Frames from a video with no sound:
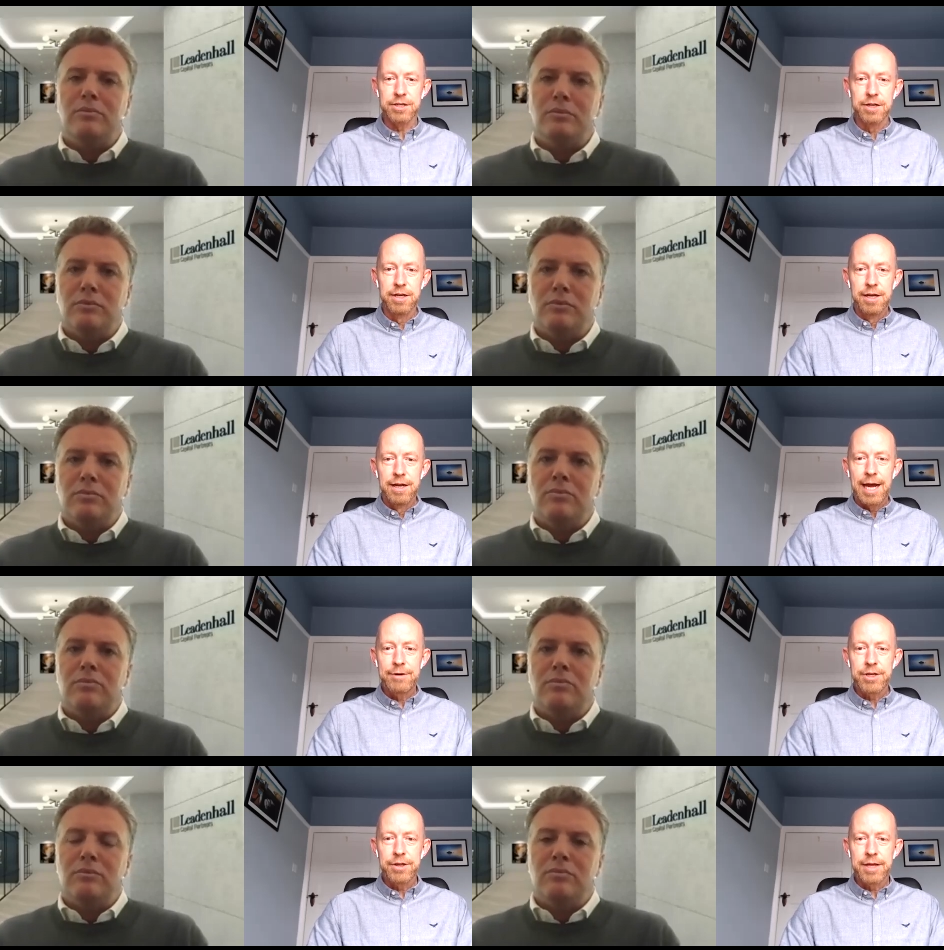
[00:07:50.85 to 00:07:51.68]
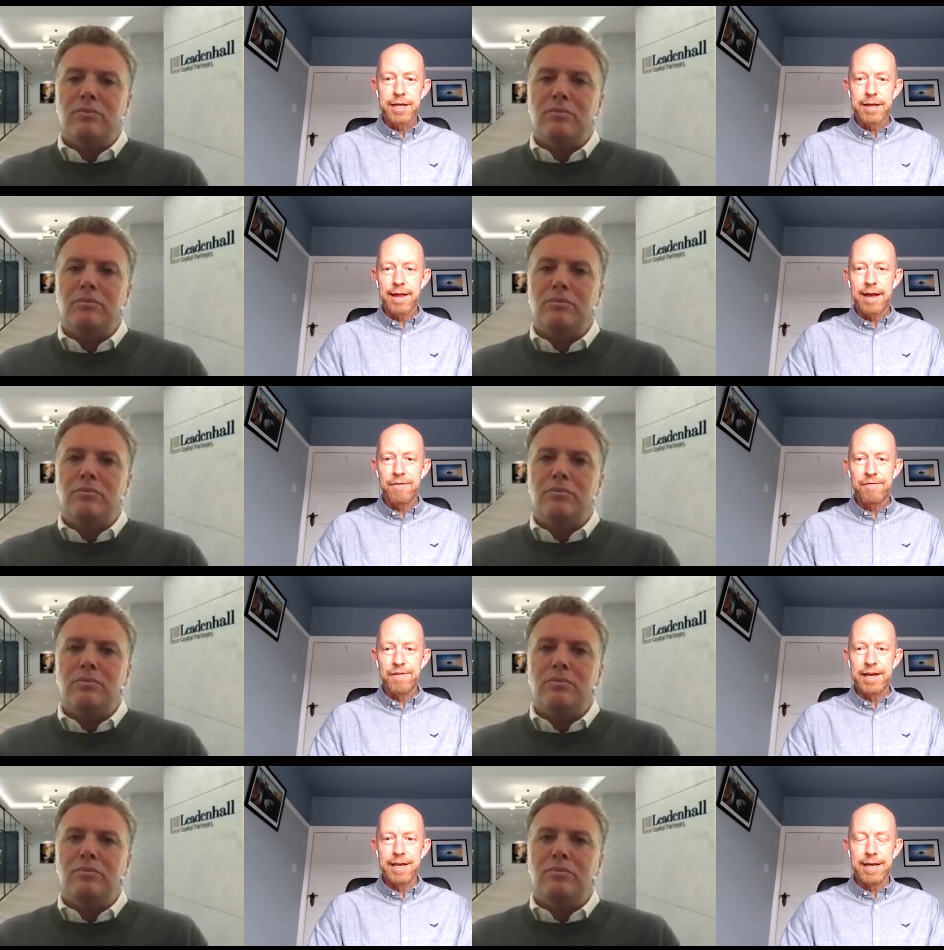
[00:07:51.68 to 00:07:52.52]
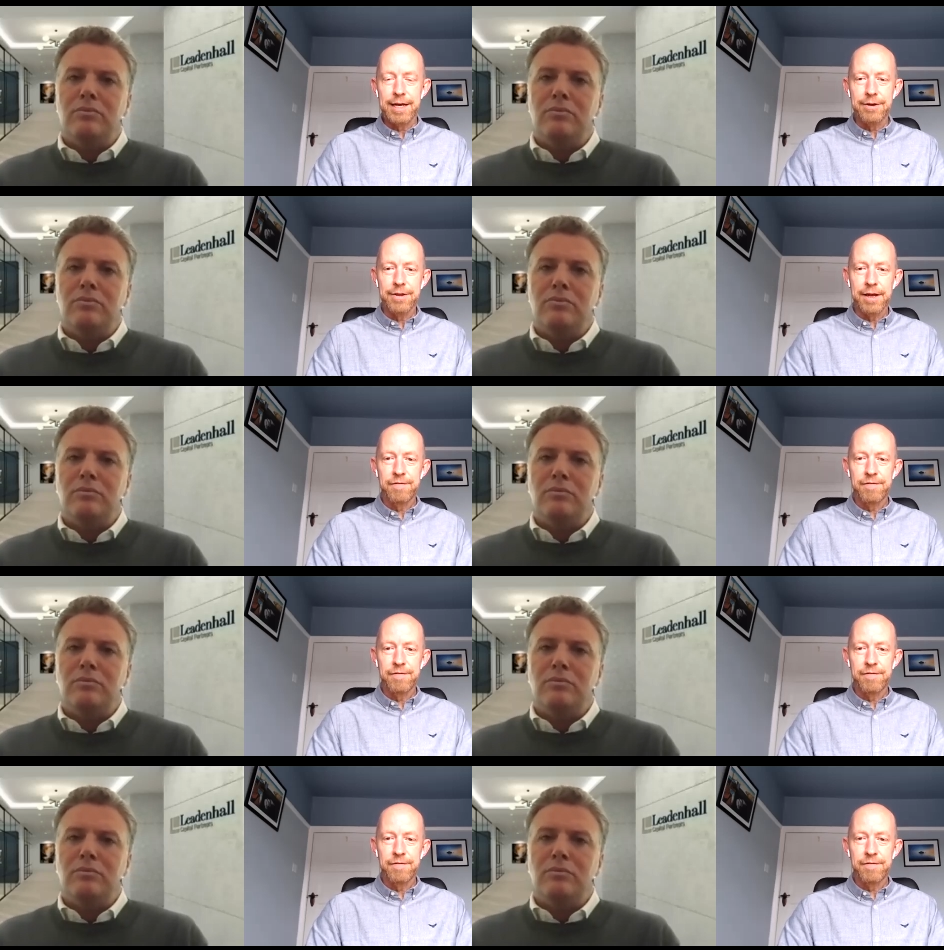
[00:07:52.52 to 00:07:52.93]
Speaker 1: And how do you think they're feeling? Are